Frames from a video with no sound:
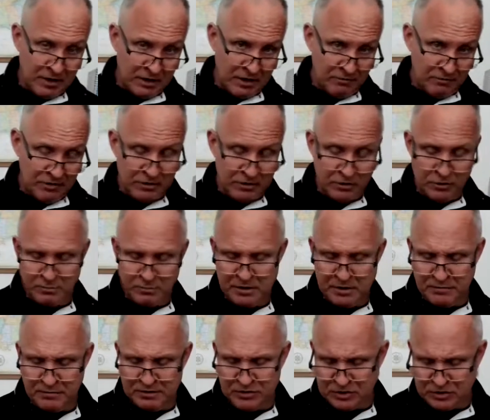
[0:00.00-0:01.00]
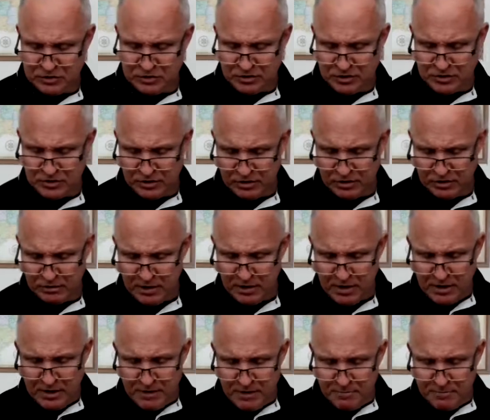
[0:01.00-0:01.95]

I'll give you a little bit of assistance here